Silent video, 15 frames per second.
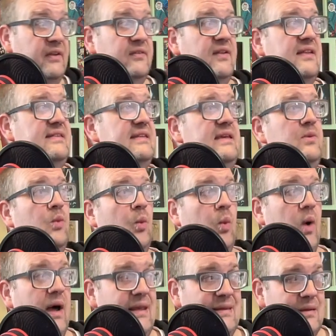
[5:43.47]
Let's see
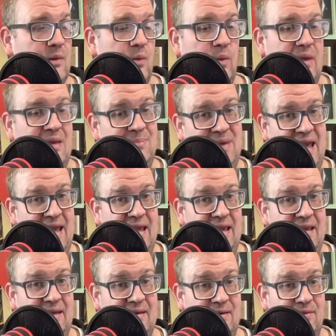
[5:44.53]
what we
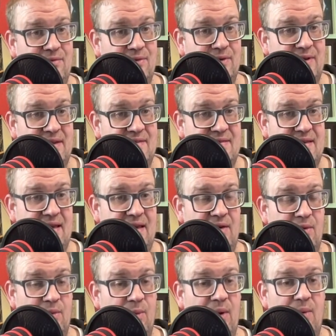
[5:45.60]
paid for this thing,
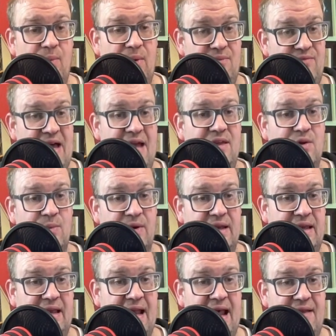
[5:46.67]
or what value we're going
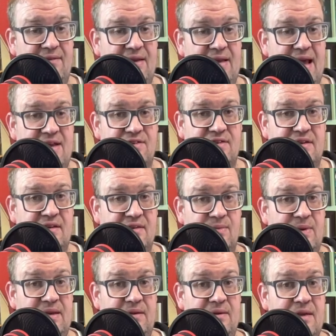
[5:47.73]
to get out of it, actually, because
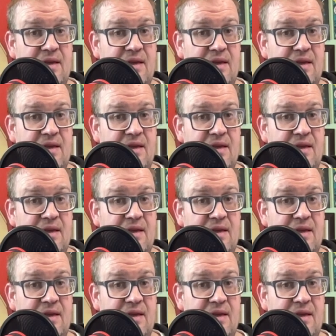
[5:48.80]
we